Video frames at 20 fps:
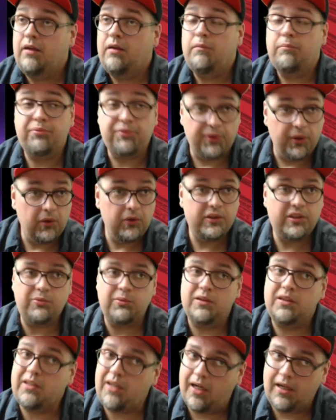Pros, we'll
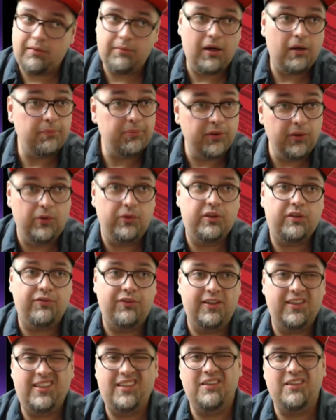talk about pros first.